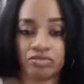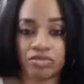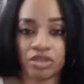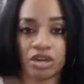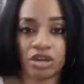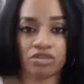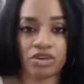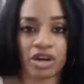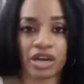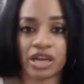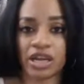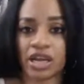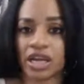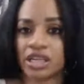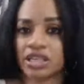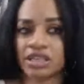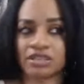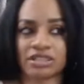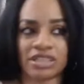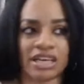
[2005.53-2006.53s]
right? And
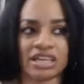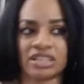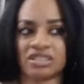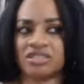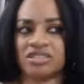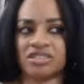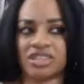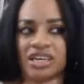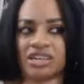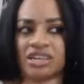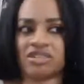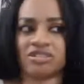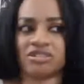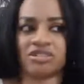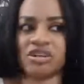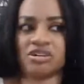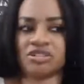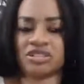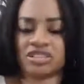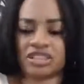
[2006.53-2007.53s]
they're like, oh, I don't
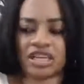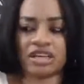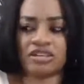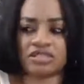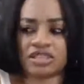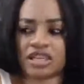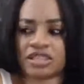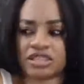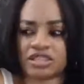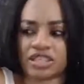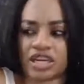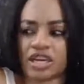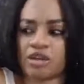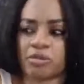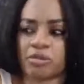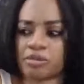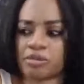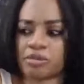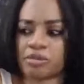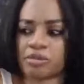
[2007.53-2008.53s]
know, it sounds like a scam,
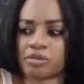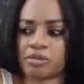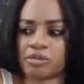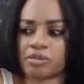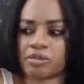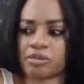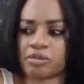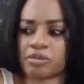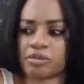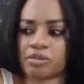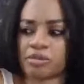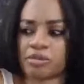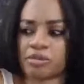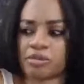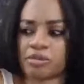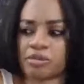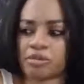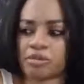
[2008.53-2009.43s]
I'm not sure about this.